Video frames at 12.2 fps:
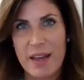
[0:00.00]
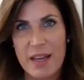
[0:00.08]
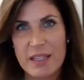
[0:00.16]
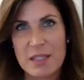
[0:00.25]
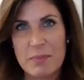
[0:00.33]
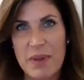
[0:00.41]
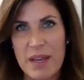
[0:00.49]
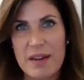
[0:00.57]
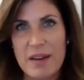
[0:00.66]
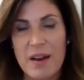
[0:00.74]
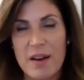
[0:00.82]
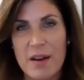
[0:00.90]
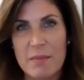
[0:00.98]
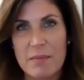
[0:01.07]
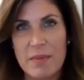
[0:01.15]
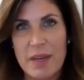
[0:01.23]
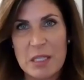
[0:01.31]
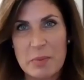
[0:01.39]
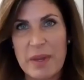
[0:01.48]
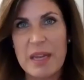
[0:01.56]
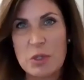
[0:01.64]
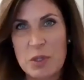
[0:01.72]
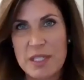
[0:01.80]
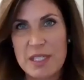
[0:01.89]
It's been
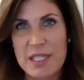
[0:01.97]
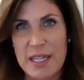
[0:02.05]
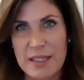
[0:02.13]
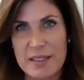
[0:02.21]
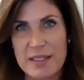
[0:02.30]
interesting